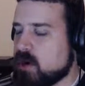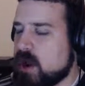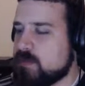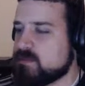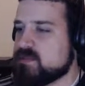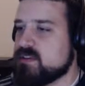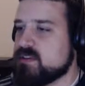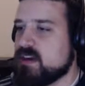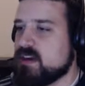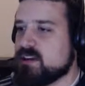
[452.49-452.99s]

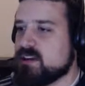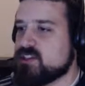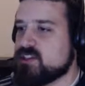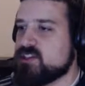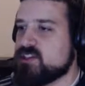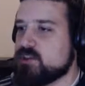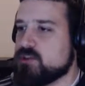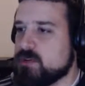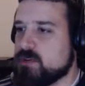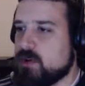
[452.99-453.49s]
gosh,
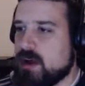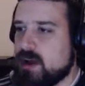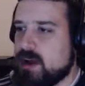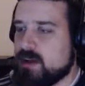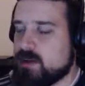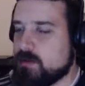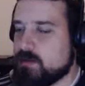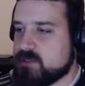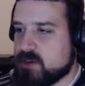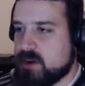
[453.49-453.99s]
ah, no, I, am
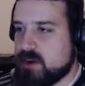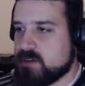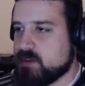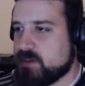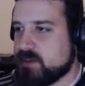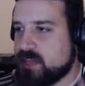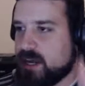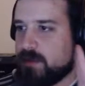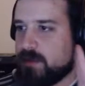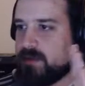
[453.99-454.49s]
sorry, I screwed
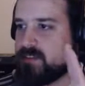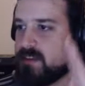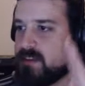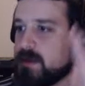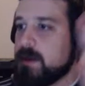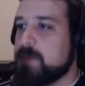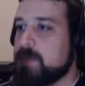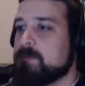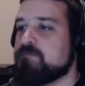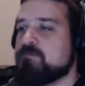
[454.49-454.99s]
that. It's
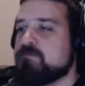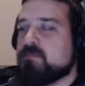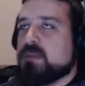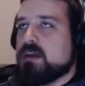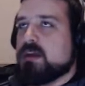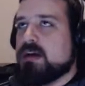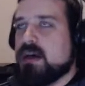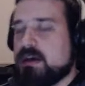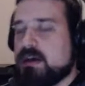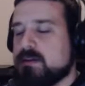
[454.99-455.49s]

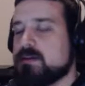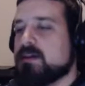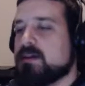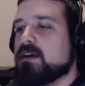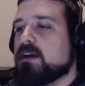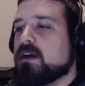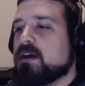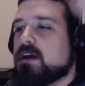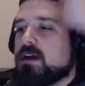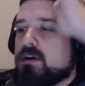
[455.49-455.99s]

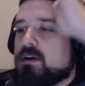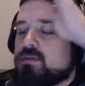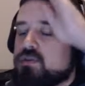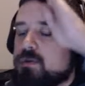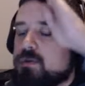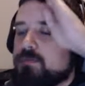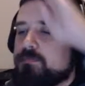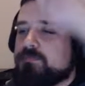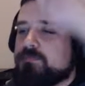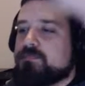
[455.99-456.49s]

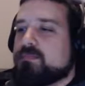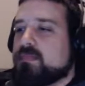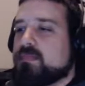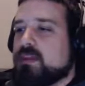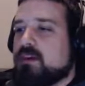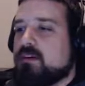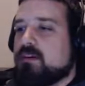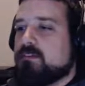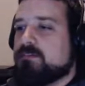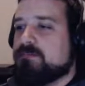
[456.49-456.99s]
ah.
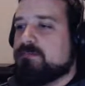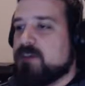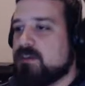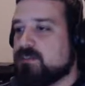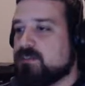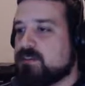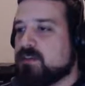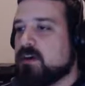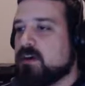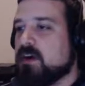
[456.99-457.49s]

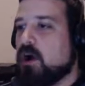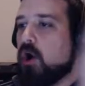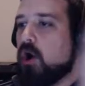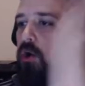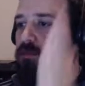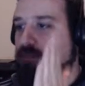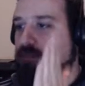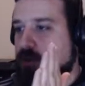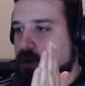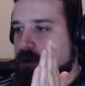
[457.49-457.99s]
fifth
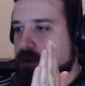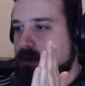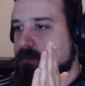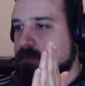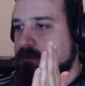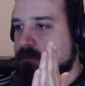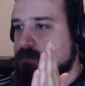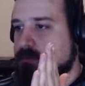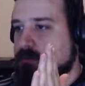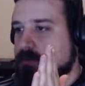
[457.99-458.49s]
over,
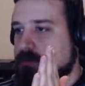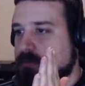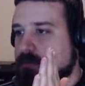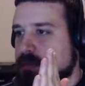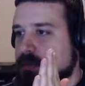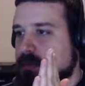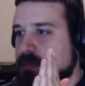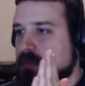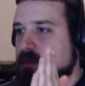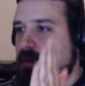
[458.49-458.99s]

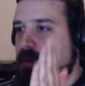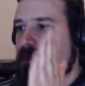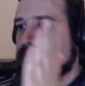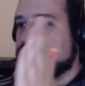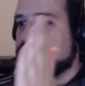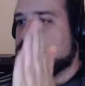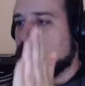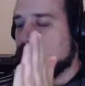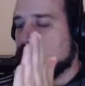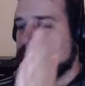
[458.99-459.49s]

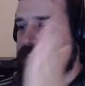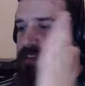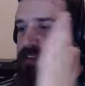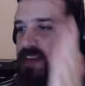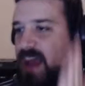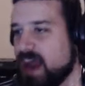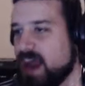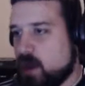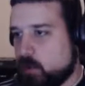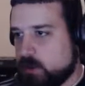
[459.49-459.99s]
fourth
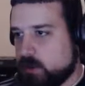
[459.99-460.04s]
down.